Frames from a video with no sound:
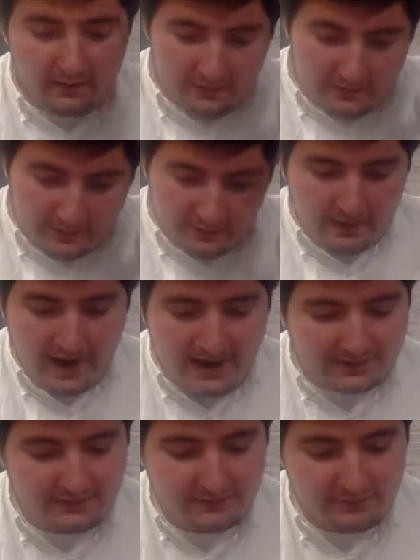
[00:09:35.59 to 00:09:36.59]
They were
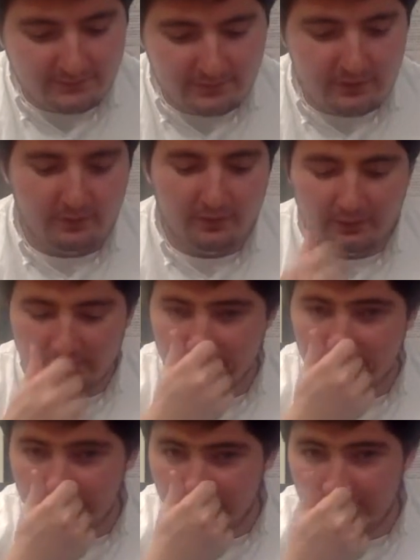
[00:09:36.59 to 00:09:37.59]
active among
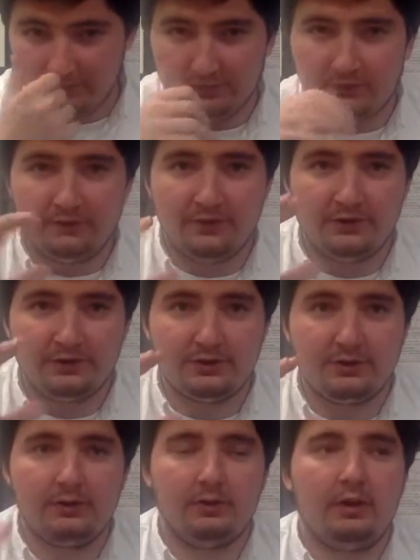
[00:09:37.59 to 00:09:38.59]
division,